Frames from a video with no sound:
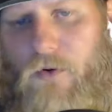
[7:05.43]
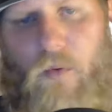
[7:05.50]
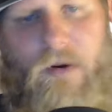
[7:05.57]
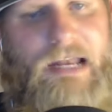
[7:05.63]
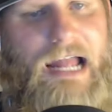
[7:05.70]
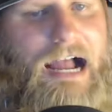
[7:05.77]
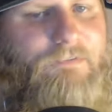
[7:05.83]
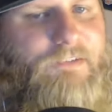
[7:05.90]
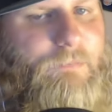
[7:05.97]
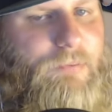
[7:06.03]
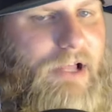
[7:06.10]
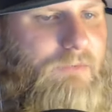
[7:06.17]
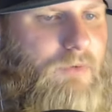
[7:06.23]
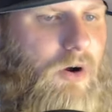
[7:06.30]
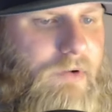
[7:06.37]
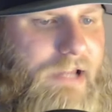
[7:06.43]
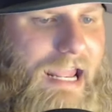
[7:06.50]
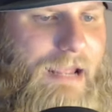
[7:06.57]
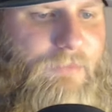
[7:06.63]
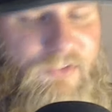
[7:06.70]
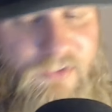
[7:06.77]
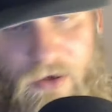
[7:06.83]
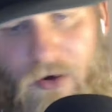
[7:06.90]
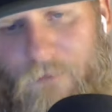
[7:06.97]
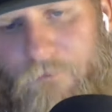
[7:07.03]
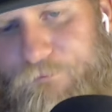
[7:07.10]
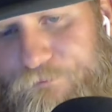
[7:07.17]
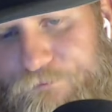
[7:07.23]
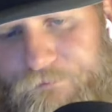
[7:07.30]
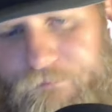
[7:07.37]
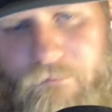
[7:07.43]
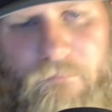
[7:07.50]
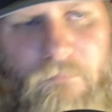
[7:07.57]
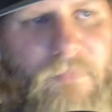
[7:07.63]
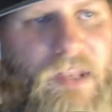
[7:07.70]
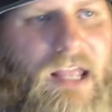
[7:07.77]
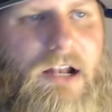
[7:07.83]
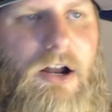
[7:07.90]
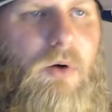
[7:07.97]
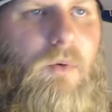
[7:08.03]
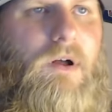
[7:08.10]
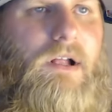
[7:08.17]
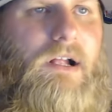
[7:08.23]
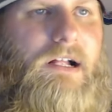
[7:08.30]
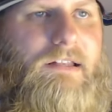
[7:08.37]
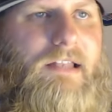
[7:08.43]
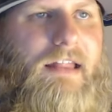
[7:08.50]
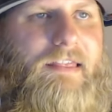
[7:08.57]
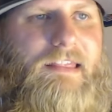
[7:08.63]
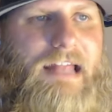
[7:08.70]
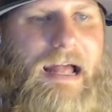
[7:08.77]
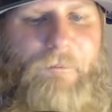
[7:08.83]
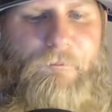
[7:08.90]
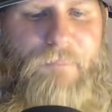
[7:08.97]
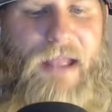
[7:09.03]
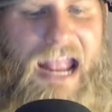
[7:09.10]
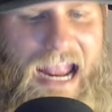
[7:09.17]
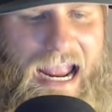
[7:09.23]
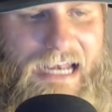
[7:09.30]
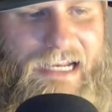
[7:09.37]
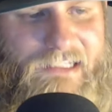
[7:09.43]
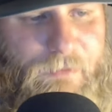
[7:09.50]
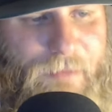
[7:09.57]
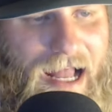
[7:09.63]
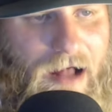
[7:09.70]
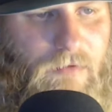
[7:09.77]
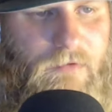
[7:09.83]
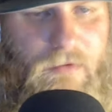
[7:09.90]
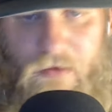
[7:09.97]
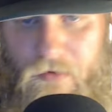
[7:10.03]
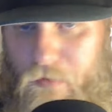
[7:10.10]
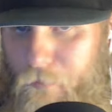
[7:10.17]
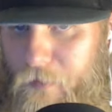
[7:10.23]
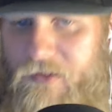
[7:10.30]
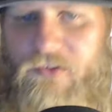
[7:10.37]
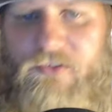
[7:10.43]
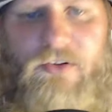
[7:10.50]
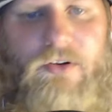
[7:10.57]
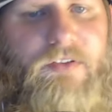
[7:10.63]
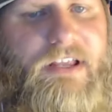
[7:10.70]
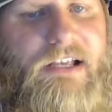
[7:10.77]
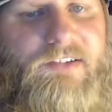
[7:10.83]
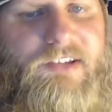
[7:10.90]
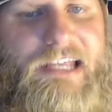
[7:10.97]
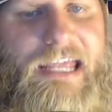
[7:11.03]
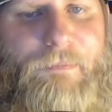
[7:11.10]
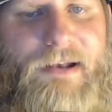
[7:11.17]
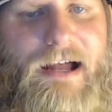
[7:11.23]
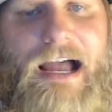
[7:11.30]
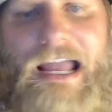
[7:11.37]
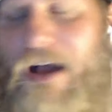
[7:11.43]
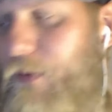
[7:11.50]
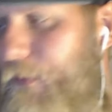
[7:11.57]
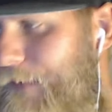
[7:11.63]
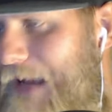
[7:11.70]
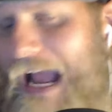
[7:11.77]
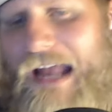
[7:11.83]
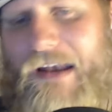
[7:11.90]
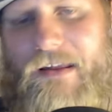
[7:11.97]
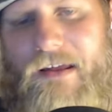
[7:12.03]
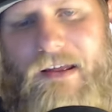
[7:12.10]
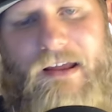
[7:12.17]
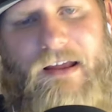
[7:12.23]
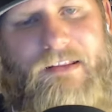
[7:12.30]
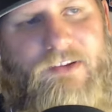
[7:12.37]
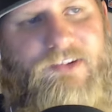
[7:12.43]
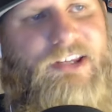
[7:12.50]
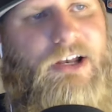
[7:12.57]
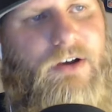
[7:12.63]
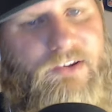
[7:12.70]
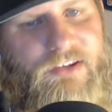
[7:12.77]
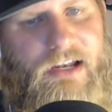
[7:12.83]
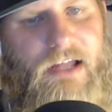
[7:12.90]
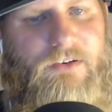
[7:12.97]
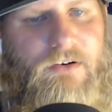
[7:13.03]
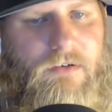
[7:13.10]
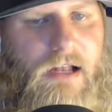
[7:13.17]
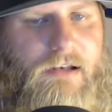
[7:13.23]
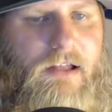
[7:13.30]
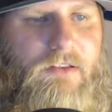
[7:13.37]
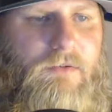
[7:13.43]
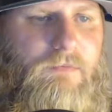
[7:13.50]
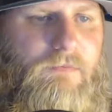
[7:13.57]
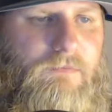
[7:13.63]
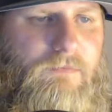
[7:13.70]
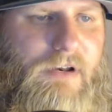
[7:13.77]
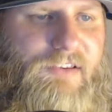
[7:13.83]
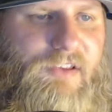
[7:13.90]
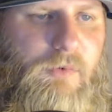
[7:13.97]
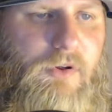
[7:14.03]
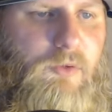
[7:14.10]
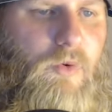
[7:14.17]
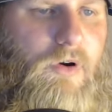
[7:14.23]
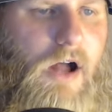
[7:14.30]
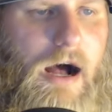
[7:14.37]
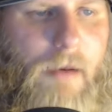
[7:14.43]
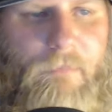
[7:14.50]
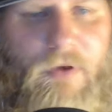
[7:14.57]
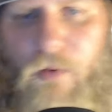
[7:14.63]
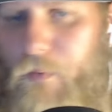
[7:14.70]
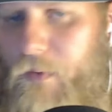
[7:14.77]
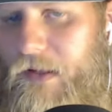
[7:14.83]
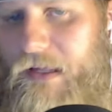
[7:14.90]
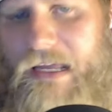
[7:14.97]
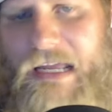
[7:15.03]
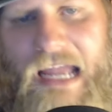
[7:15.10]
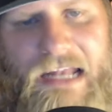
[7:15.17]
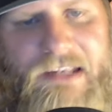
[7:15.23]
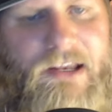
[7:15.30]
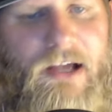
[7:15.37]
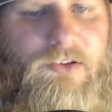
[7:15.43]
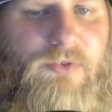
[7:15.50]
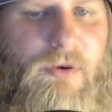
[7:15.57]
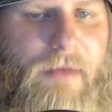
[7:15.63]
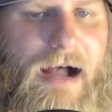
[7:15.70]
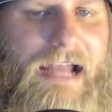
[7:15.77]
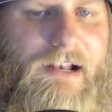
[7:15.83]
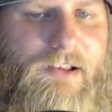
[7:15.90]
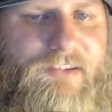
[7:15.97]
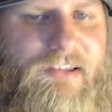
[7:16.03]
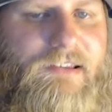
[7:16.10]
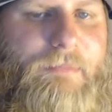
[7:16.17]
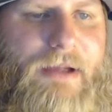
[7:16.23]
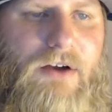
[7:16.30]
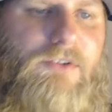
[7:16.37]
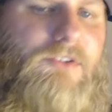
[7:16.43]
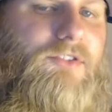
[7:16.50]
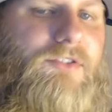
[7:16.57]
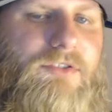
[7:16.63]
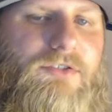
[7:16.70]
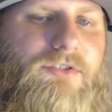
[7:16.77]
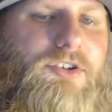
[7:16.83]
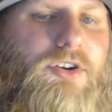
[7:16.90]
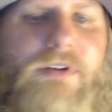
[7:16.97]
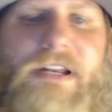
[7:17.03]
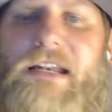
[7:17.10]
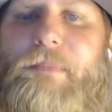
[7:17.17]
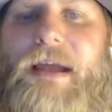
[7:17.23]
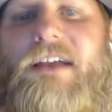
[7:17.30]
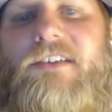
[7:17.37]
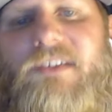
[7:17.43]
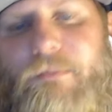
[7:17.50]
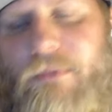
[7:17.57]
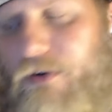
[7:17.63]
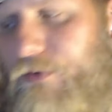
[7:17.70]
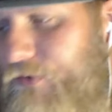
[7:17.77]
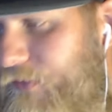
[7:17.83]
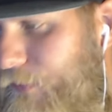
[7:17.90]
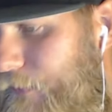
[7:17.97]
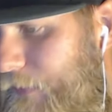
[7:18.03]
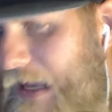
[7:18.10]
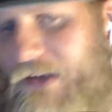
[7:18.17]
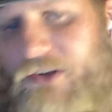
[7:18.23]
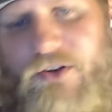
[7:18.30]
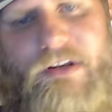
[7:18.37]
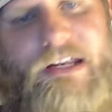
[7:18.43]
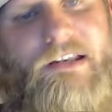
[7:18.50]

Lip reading: going to have to play road games. So, you know, nothing that I'm panicked about, but just little things to keep an eye out. And this series, another reason with the word humble, it does remind us that the Mariners do need to make some moves and